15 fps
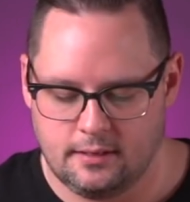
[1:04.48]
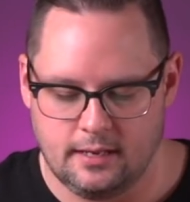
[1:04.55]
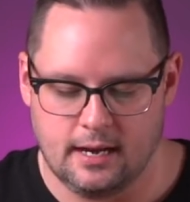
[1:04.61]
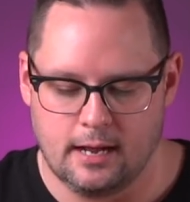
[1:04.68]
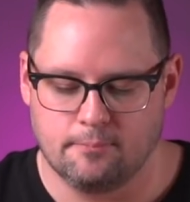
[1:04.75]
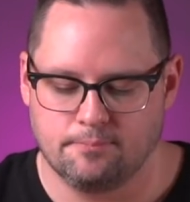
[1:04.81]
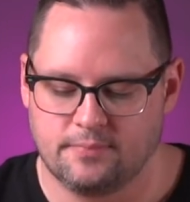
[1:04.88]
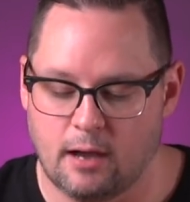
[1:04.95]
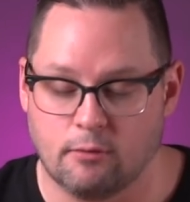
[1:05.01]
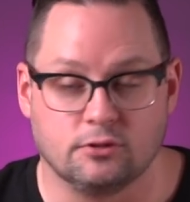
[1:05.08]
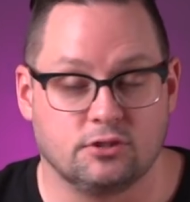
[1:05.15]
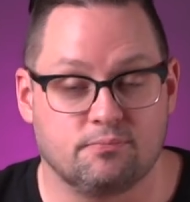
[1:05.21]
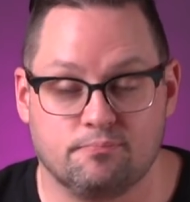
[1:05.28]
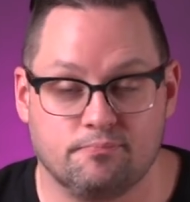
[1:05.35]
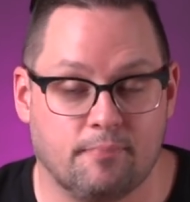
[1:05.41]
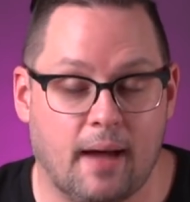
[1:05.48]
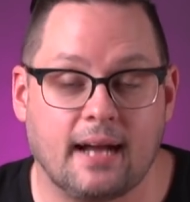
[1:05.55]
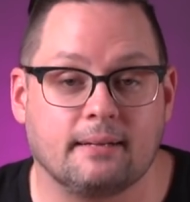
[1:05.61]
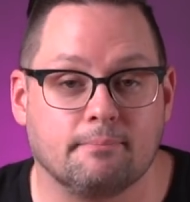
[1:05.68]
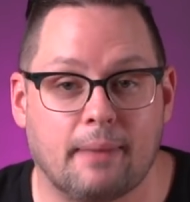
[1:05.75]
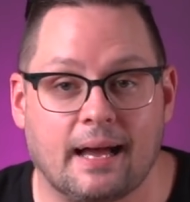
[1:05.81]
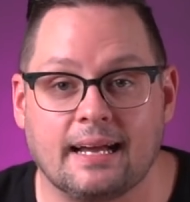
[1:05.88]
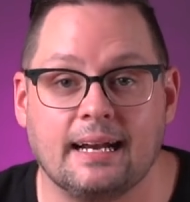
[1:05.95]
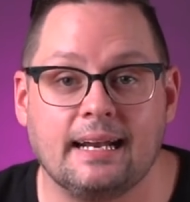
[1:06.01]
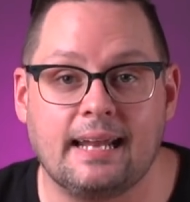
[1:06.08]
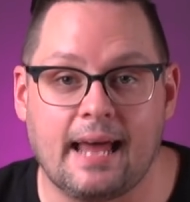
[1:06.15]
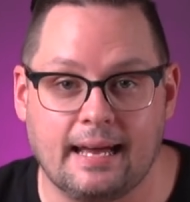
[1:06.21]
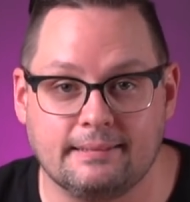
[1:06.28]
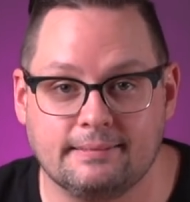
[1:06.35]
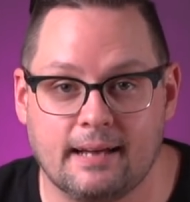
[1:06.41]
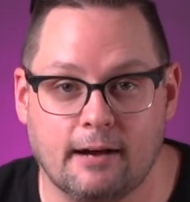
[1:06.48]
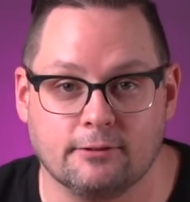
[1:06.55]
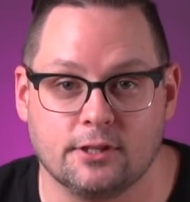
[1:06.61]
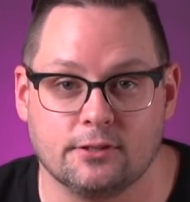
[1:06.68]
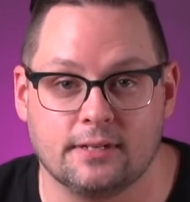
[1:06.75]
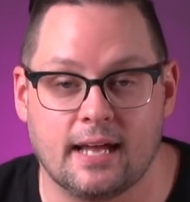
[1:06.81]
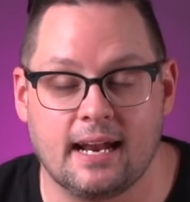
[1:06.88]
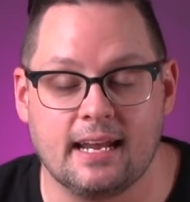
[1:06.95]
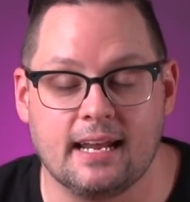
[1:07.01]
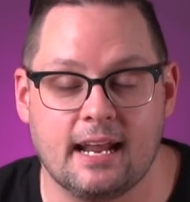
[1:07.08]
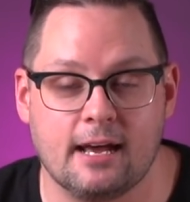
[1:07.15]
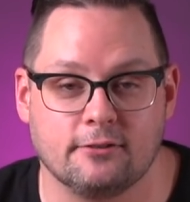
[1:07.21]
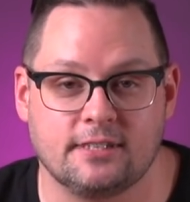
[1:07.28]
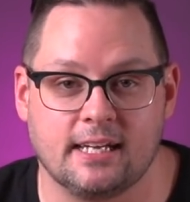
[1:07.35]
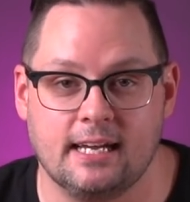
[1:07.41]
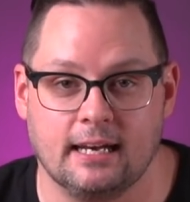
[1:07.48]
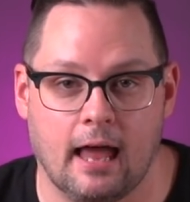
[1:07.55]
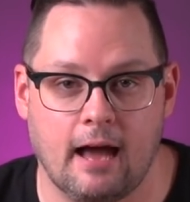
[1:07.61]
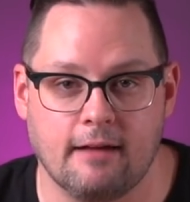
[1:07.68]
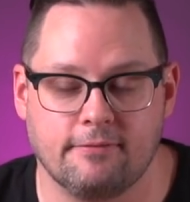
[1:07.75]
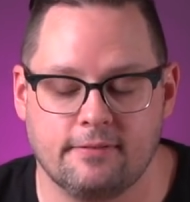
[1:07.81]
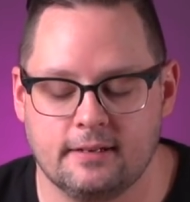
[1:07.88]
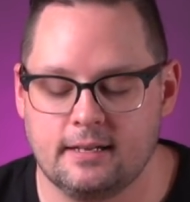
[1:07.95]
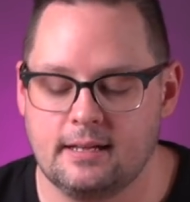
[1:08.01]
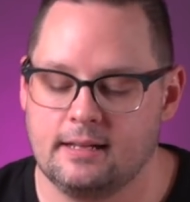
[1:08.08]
You know, that was back in the day. I was on that NLT life.